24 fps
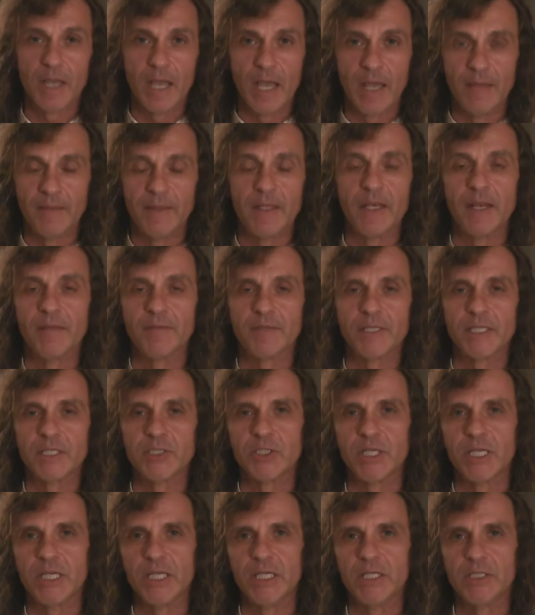and then have to get
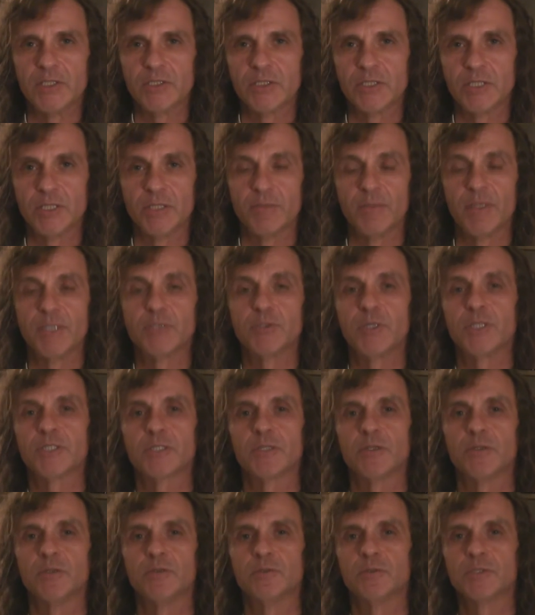changed into my dress
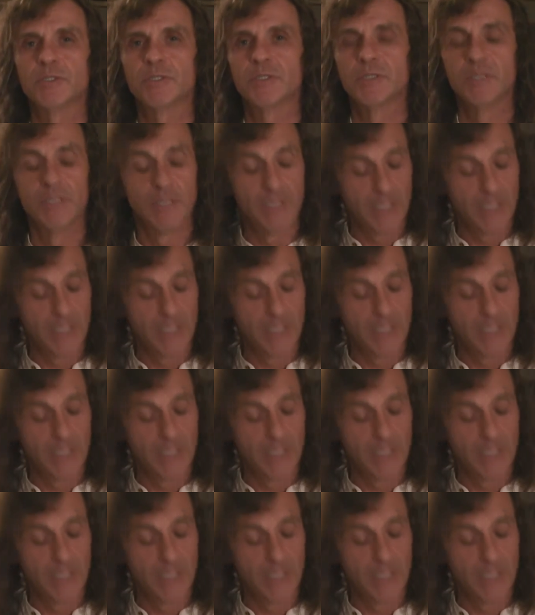clothes.